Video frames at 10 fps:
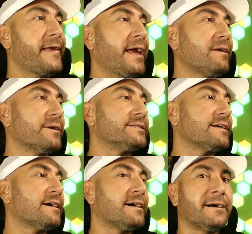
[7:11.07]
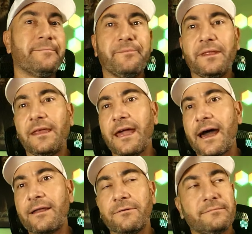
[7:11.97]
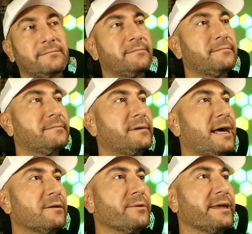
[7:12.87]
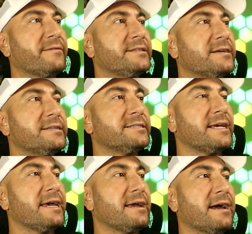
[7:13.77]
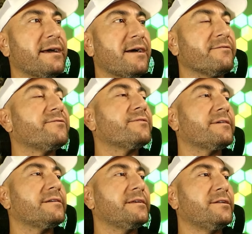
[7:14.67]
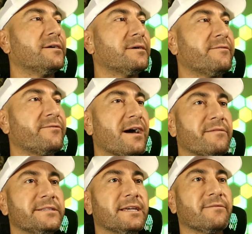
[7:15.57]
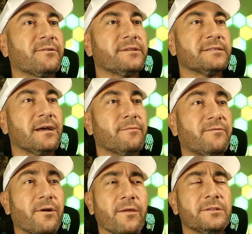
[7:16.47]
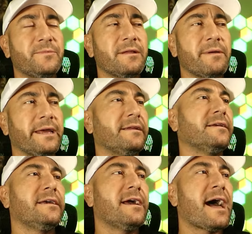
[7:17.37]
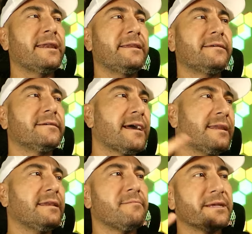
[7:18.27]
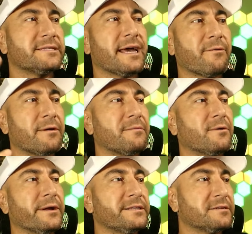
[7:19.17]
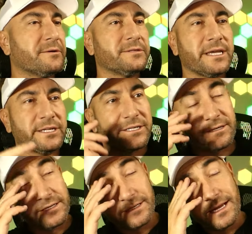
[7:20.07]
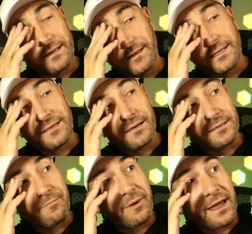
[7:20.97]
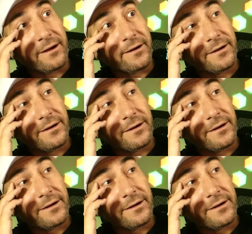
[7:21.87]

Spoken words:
Anyways, yeah, I don't really have a ton to say. I've heard the song before, although it's been a minute. I need to mix that one more into rotation because that song is a banger.